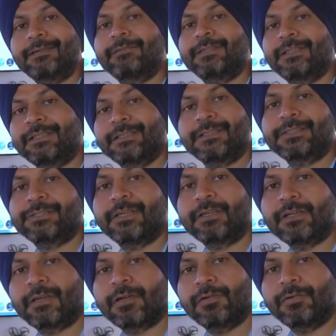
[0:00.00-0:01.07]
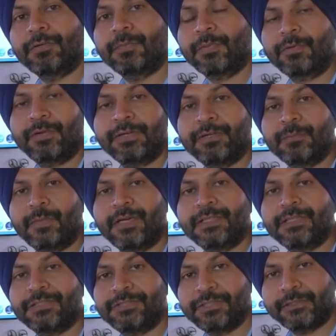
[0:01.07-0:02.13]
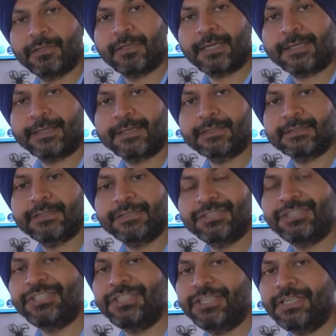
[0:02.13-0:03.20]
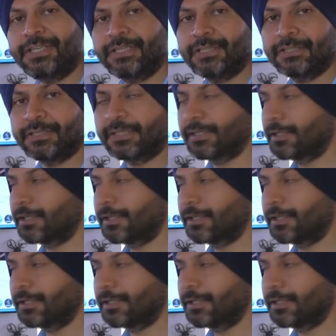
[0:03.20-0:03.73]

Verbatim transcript: it with the industrial cloud provided by the General Electrics GE. The